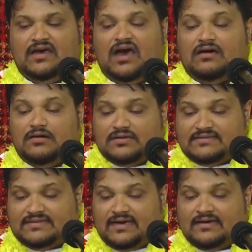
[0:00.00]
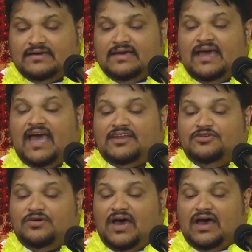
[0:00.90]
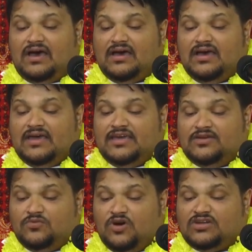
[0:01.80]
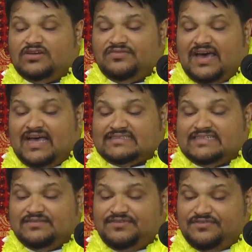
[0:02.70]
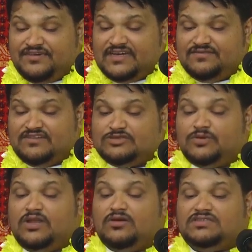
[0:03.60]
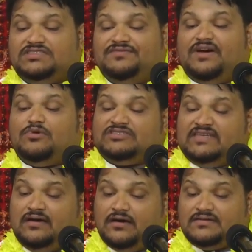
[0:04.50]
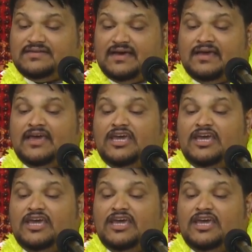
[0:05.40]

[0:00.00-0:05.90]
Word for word: a hunter, and you are in want of asking for forgiveness, when Lord Shiva was the hunter,